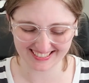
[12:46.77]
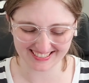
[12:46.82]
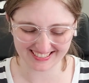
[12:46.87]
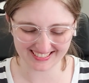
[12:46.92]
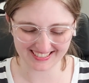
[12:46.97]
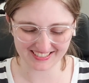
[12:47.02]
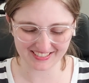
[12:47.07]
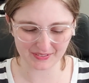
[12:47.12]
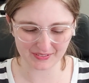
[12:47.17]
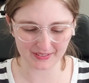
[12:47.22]

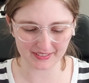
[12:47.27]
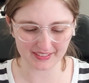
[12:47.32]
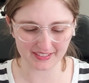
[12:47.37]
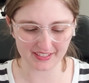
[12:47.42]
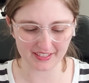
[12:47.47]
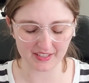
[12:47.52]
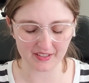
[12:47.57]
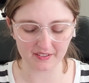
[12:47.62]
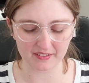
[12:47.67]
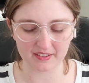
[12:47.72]
He's really
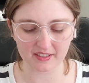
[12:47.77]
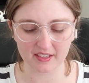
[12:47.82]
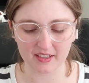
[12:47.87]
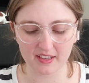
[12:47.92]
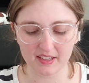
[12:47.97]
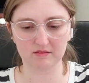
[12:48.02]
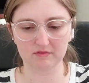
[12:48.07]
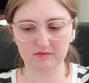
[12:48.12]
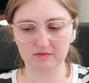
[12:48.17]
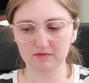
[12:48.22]
cute.
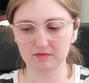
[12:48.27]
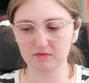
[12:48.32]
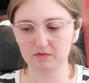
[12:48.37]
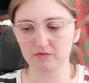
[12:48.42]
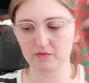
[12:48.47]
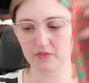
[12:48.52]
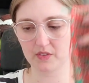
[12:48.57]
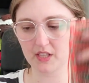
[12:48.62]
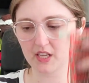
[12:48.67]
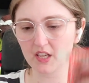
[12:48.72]

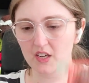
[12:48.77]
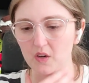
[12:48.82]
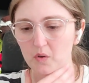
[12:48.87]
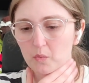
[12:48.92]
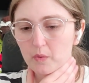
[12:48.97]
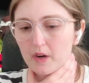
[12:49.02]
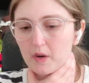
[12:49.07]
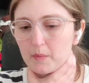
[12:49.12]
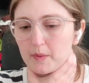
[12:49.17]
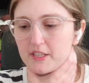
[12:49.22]
You know,
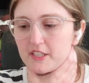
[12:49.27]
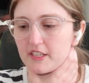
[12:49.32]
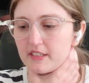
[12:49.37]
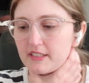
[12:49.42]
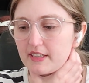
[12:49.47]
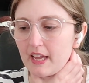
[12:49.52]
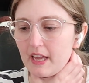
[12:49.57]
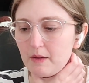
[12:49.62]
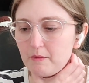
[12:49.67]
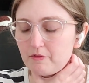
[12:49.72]
where we
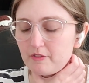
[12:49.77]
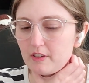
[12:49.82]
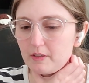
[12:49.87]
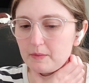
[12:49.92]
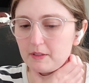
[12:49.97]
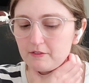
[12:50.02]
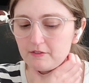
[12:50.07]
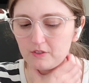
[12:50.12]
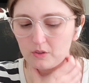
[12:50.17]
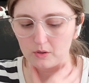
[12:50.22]
just came from
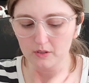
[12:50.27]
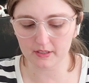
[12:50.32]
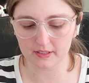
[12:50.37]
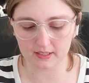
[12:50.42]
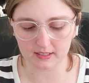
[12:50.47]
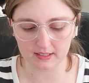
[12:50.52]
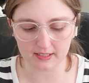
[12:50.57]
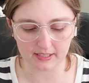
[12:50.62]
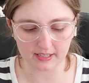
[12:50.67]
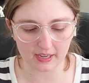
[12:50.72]
in
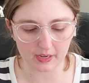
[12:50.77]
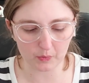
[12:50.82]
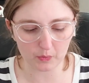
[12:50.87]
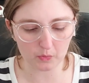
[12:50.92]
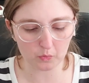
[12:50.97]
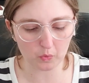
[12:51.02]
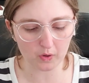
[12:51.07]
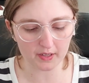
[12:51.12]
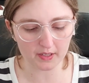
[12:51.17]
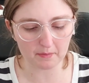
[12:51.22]
Florida, like I
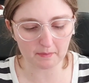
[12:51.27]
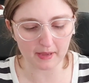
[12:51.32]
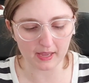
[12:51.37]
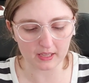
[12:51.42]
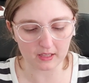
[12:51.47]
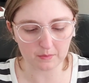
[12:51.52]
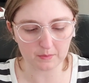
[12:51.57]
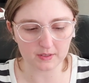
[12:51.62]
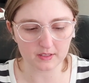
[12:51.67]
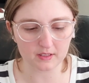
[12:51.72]
would want to
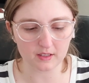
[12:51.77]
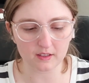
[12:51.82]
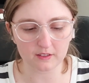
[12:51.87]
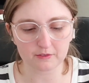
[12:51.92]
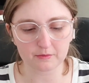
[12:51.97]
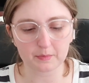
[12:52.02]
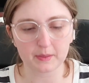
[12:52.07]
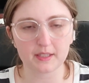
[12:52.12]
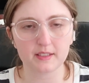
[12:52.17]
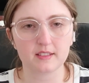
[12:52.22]
make him stuff,
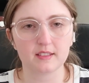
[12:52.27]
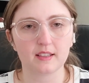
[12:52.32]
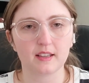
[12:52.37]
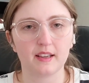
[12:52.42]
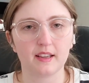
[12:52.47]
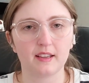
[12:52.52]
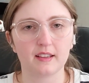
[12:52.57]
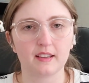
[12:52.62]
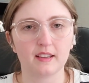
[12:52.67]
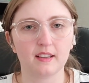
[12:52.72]
but it's
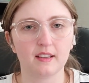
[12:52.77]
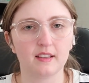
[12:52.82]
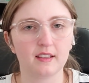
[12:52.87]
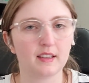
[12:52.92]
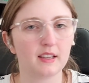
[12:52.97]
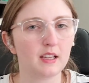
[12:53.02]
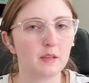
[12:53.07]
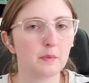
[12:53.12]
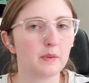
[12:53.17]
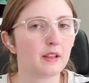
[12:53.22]
like,
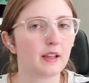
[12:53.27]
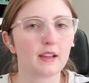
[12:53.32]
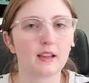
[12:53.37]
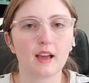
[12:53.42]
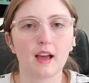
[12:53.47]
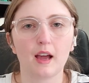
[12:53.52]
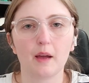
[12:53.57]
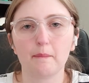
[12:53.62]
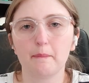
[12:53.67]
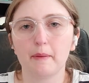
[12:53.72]
he'd be like,
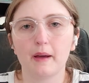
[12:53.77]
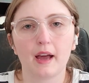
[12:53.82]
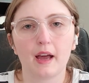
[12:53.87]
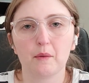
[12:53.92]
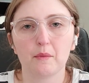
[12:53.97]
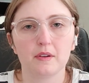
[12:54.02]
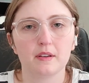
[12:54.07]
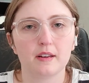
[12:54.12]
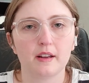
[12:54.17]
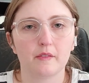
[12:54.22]
I
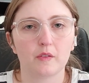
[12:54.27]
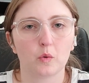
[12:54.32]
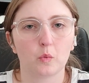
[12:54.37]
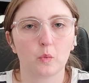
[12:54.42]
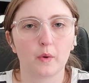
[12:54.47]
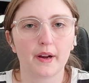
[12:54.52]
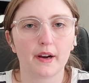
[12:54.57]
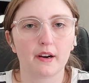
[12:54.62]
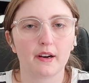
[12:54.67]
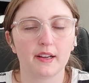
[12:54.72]
would never
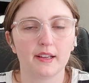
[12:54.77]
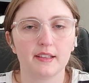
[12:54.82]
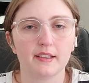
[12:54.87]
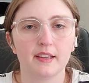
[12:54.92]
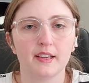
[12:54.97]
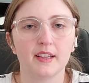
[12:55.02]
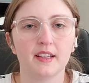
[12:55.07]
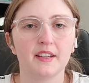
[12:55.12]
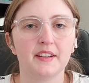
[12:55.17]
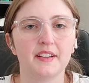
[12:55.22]
wear it,
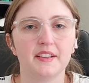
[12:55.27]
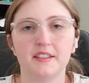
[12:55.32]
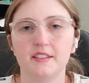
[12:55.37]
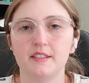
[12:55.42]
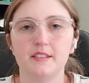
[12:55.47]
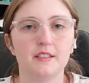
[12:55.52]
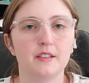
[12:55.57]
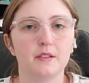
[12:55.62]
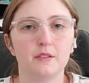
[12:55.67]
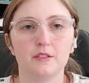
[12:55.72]

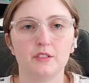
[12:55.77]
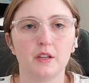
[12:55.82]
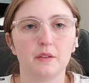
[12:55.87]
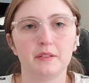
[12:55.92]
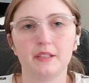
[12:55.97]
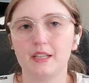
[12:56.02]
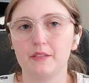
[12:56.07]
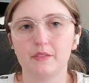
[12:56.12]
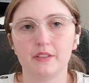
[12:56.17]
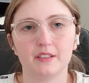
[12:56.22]
so
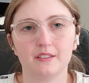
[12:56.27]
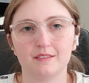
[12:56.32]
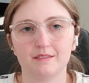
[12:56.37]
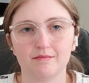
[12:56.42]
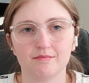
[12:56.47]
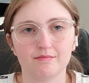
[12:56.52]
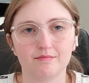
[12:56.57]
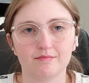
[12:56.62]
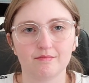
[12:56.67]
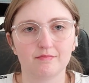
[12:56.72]
don't
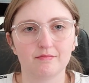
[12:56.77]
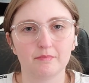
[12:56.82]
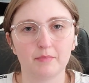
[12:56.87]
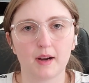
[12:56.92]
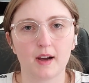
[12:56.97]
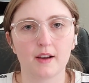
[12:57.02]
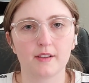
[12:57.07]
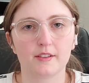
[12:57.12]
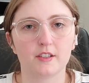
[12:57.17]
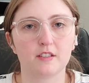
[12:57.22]
even
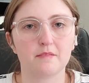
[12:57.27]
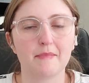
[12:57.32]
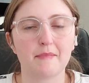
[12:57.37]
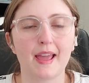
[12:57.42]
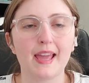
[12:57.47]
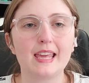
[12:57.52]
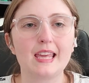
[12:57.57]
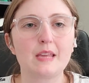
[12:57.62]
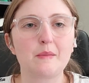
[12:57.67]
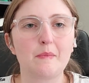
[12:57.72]
bother
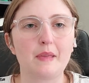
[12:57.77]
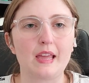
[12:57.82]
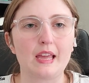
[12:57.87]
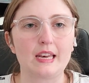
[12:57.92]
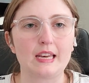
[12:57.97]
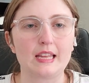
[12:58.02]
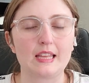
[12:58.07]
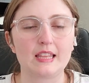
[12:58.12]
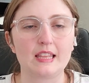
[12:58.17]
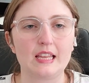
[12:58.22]
making me
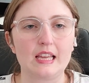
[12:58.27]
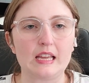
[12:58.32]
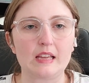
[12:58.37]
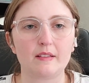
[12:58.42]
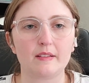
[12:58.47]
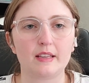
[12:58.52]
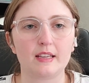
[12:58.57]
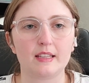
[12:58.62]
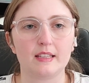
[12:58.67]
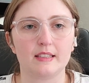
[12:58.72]
anything
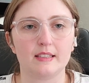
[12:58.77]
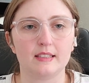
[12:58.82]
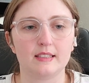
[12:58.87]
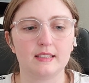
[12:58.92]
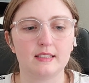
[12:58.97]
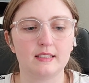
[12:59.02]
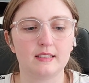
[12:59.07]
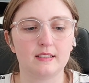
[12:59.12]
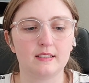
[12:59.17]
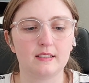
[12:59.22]
because,
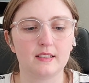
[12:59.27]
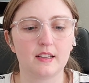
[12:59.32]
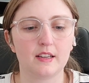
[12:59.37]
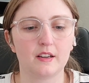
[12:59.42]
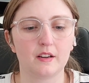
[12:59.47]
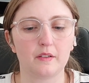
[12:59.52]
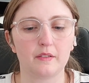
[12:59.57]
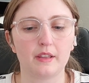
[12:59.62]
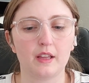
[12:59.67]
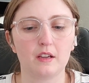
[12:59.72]
you
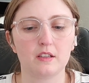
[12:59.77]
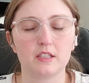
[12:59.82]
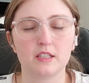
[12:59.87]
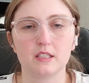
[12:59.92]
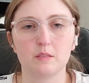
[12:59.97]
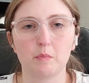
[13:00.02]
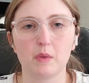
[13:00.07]
know, that'd just